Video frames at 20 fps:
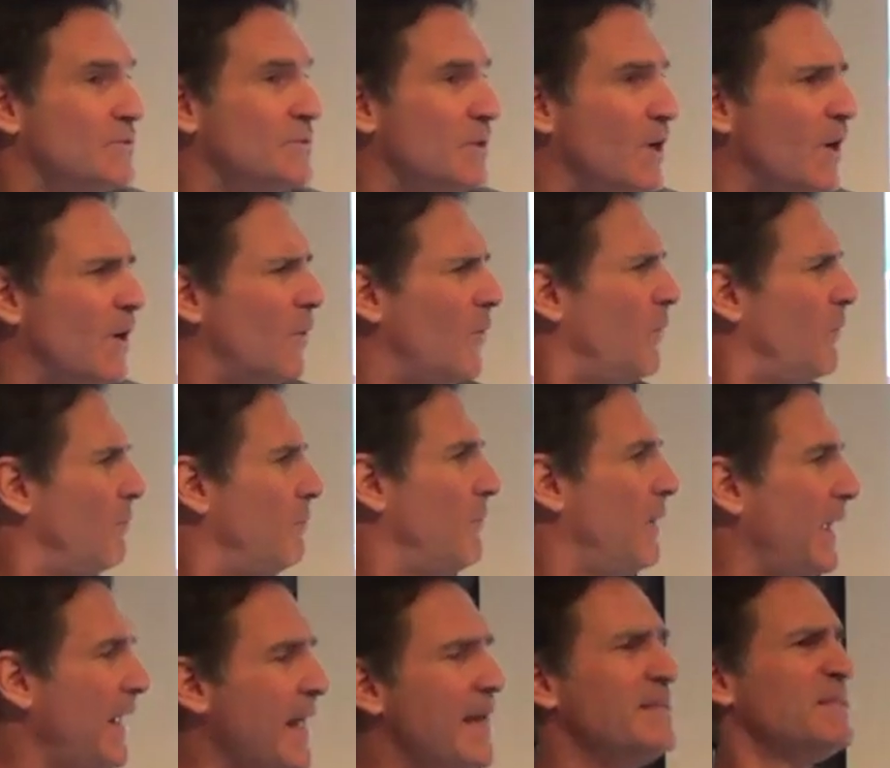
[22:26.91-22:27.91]
So
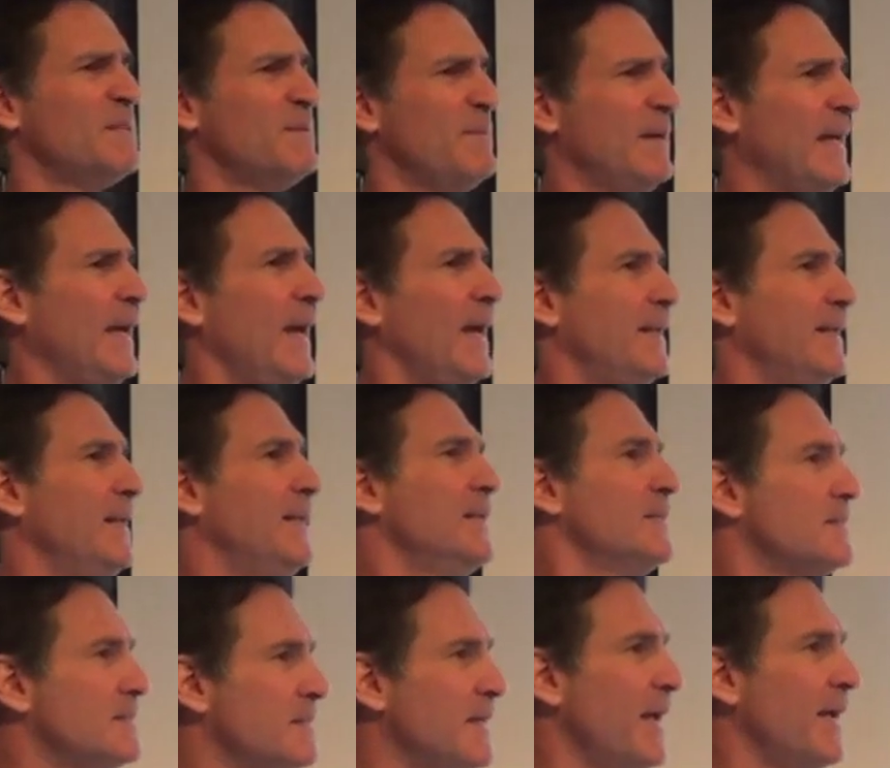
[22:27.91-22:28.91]
I asked him again. He
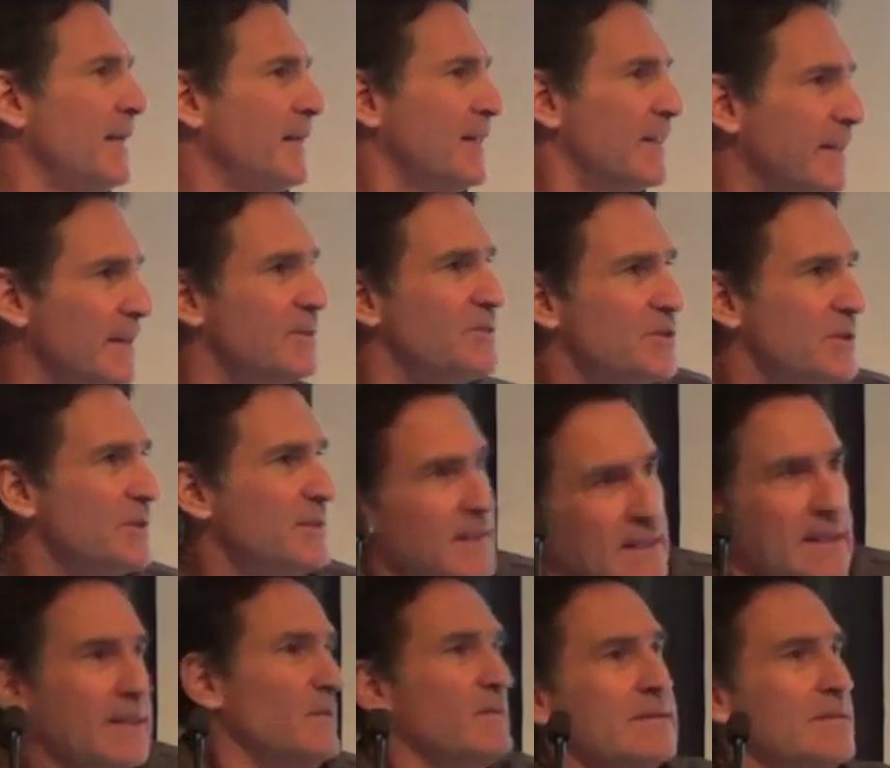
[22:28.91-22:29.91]
didn't say anything. He just
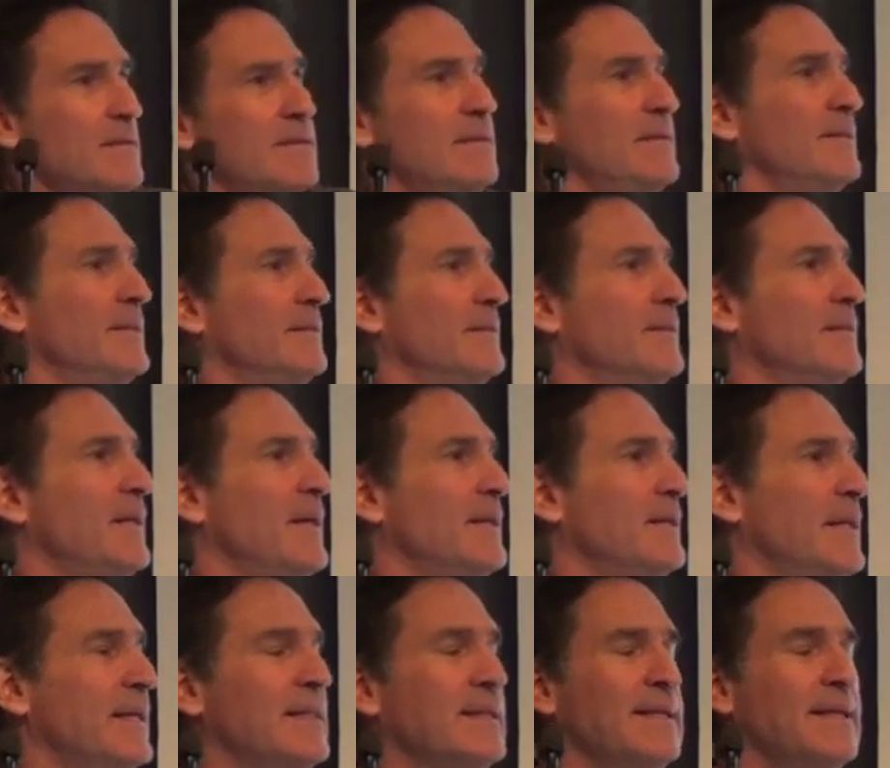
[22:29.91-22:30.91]
did this
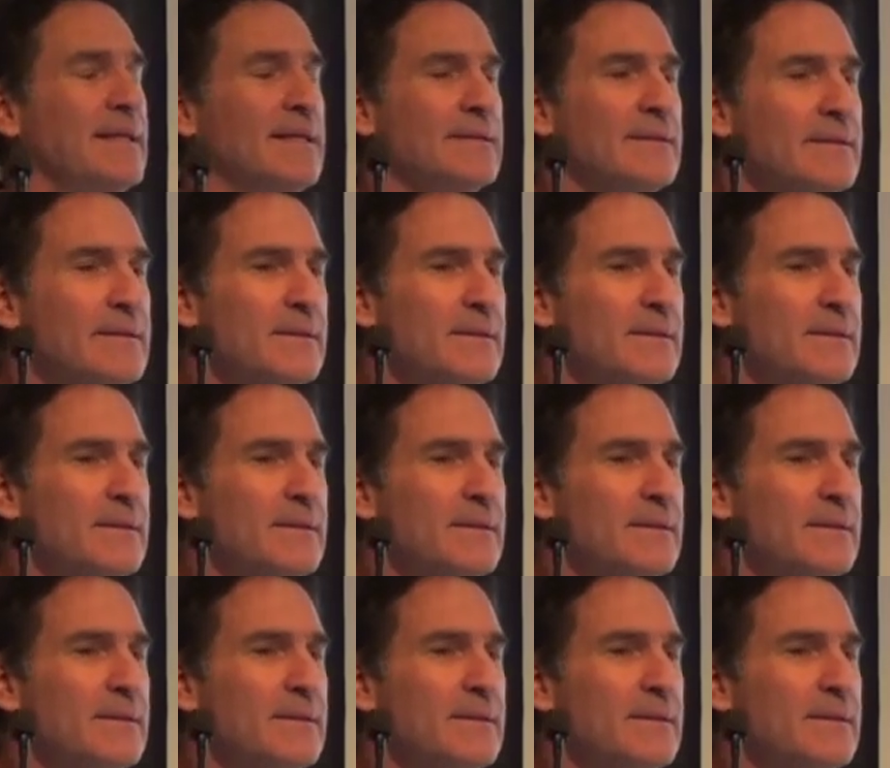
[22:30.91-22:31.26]
thing like this.